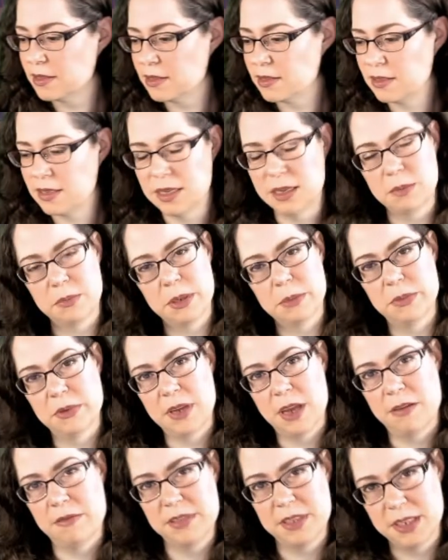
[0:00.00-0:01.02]
seeing people you
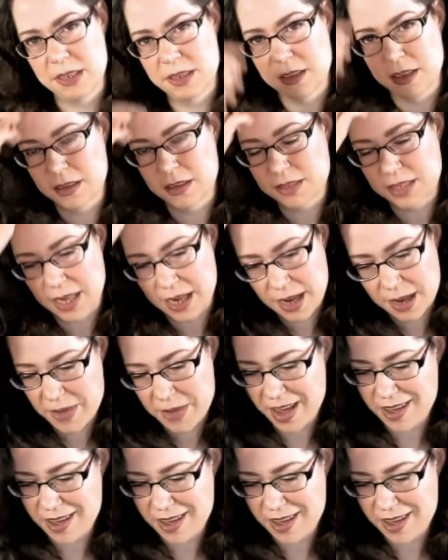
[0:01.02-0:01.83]
haven't seen in a long time.